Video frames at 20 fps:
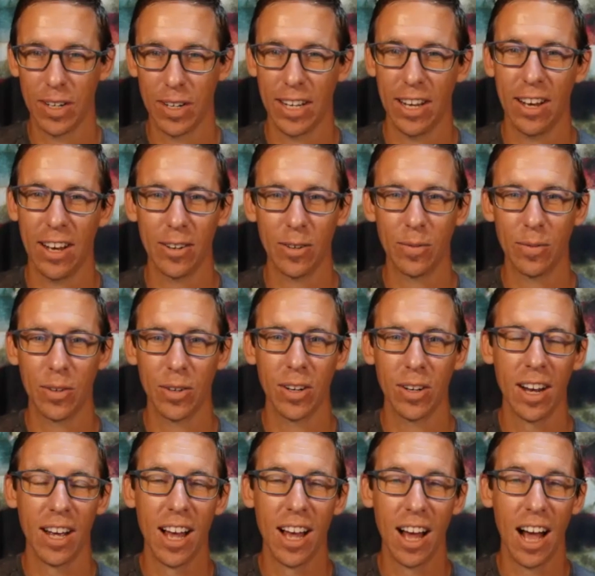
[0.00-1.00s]
and a videographer
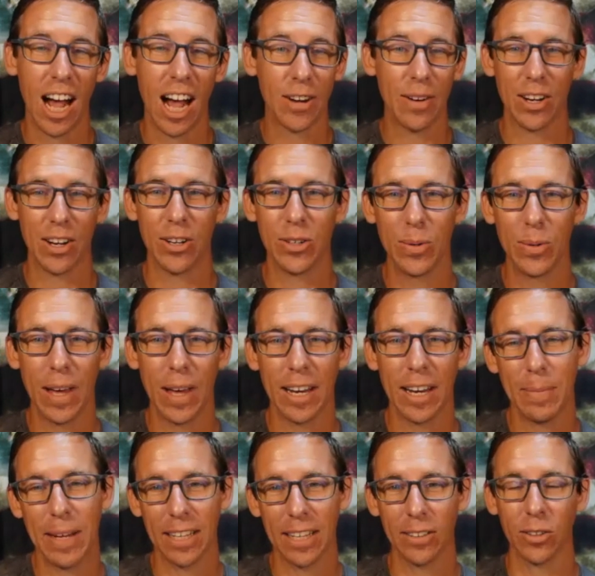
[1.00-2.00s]
i know how to do that
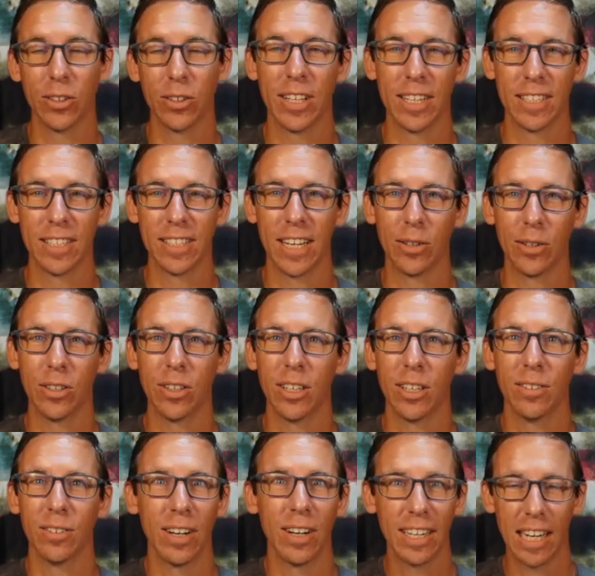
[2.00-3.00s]
make it look and sound
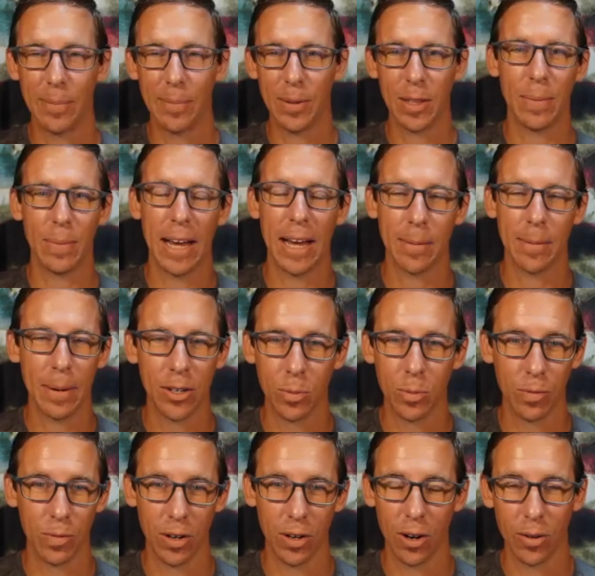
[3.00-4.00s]
good right i'm in the back
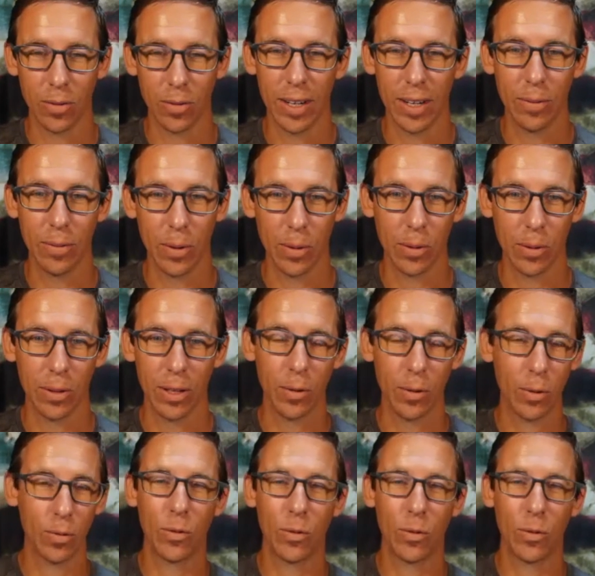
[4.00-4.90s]
bedroom of an rv with only